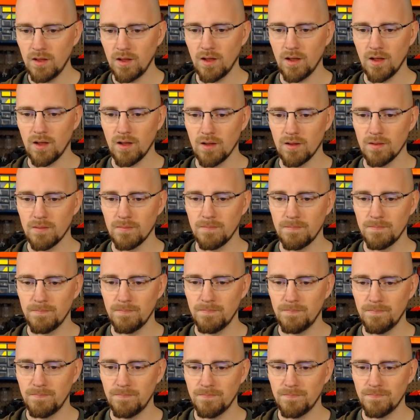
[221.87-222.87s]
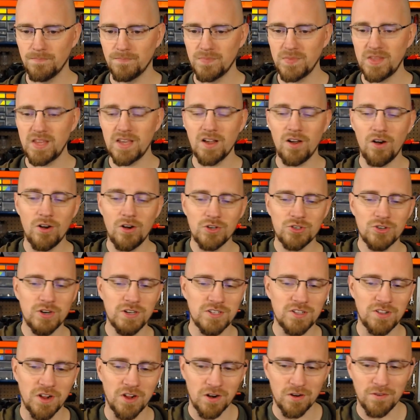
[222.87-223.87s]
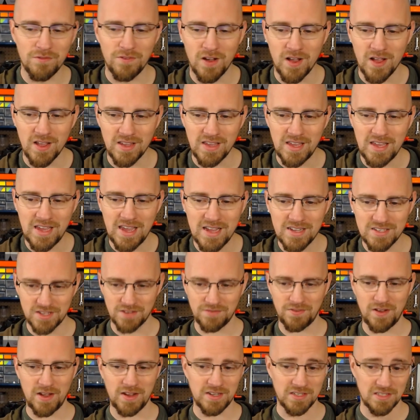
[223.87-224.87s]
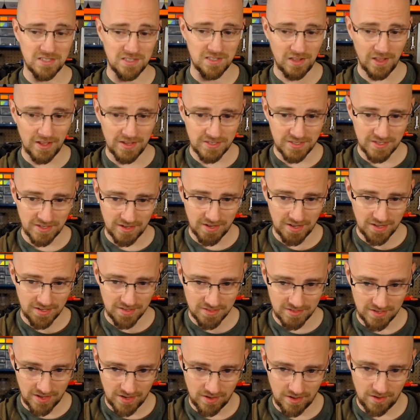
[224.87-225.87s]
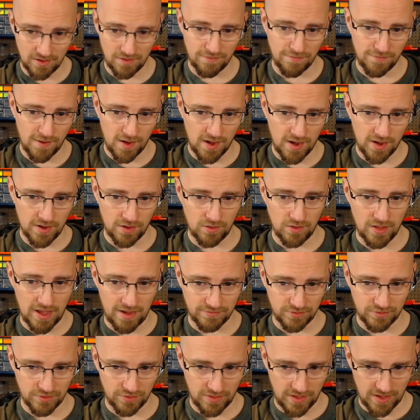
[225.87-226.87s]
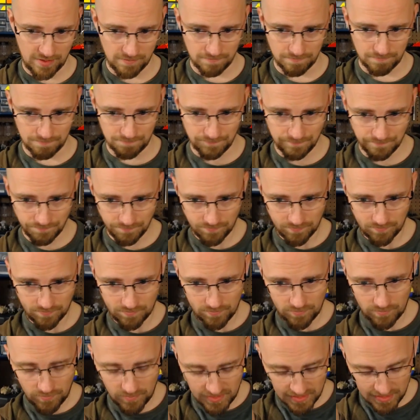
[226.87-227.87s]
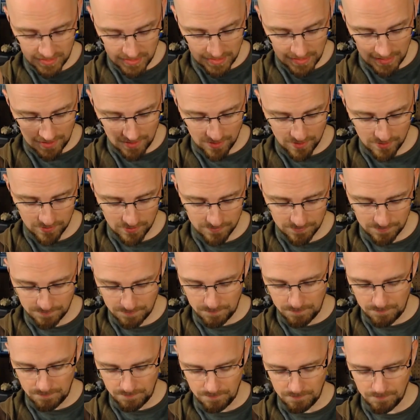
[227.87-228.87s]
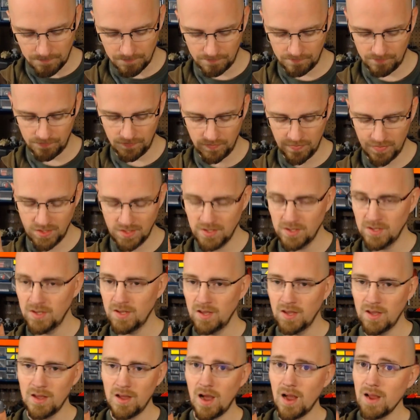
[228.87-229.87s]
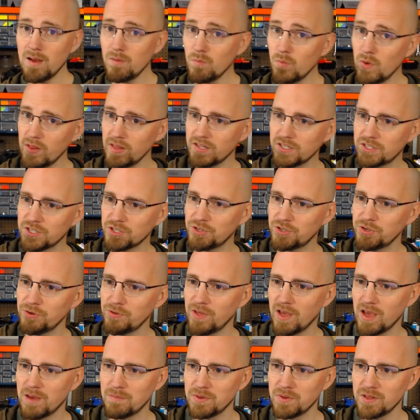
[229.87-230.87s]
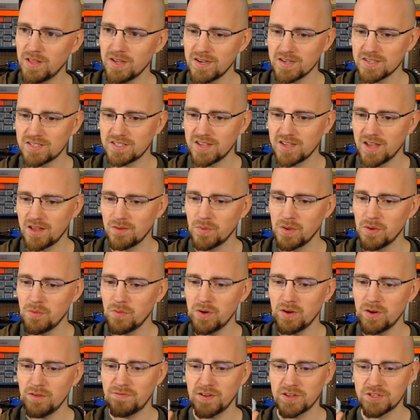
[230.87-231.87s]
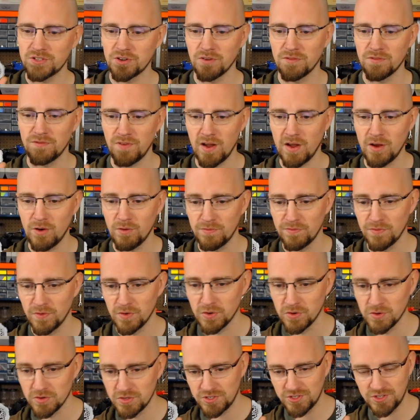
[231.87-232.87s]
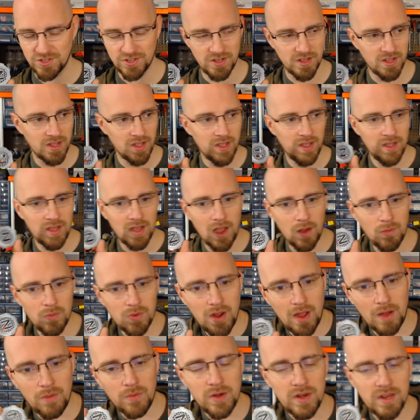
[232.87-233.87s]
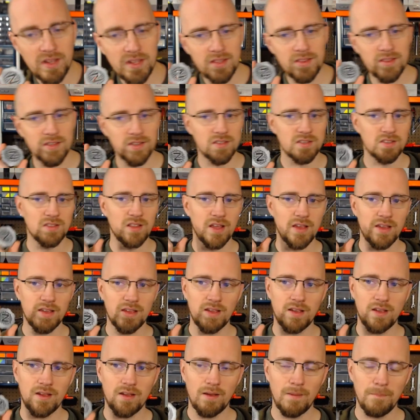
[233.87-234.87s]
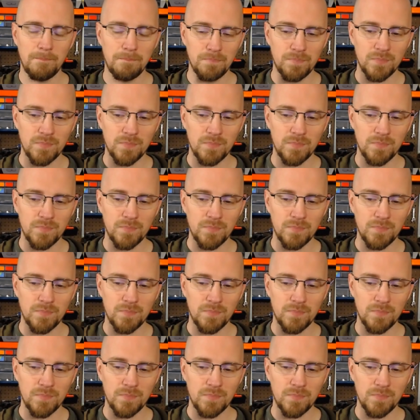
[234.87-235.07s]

yeah, Andre's clarifying. He asked if I could slice it and send a file after that. I am willing to do that, but like I said, we want to fix our file first. I want to get this like